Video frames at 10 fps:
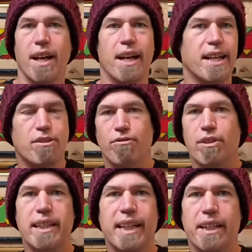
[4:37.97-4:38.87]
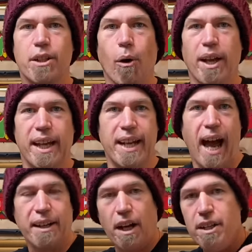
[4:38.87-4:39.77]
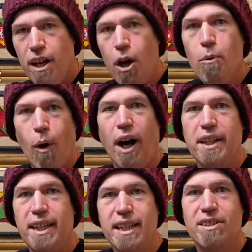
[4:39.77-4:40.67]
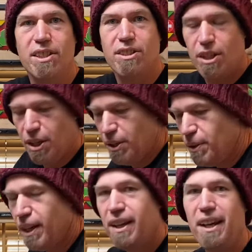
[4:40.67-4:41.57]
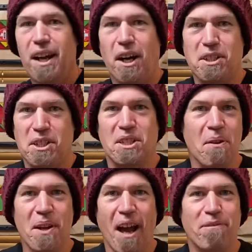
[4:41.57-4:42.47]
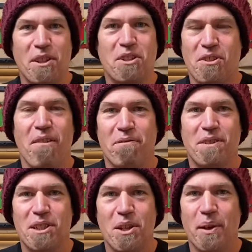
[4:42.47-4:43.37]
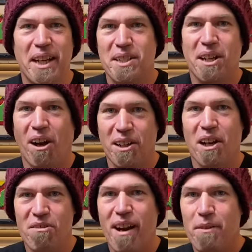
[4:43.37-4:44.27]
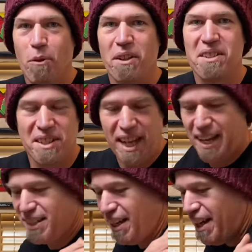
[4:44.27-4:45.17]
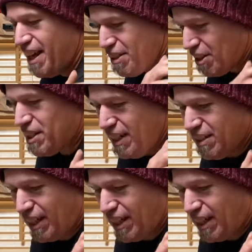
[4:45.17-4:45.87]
It's really annoying and I know what I need to do. I just don't have the strength to do it, as Kylo Ren once said. Just need to